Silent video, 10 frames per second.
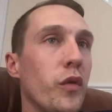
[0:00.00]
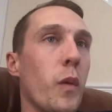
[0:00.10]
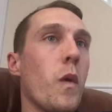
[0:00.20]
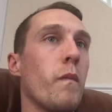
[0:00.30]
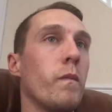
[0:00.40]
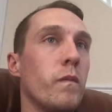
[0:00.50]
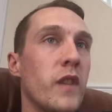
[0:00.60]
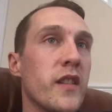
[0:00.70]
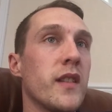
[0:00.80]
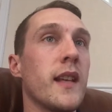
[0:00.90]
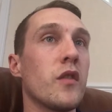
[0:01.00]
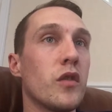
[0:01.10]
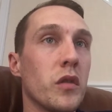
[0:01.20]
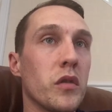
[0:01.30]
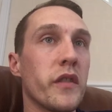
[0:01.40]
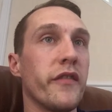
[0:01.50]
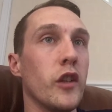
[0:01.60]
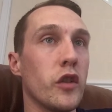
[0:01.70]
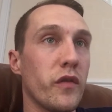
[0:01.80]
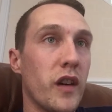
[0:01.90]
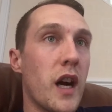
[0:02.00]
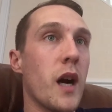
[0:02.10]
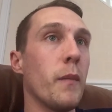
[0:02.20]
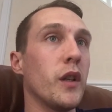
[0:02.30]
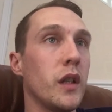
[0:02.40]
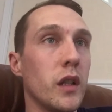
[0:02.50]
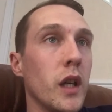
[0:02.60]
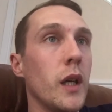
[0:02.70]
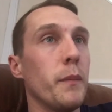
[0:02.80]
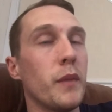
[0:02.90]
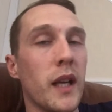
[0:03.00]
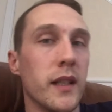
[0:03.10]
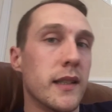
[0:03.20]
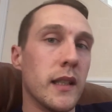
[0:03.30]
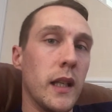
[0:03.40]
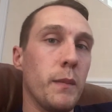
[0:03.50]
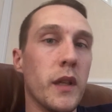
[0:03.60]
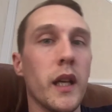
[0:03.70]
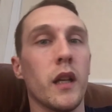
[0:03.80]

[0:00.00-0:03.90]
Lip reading: I want residentials at Finch Farm and the players sleep there.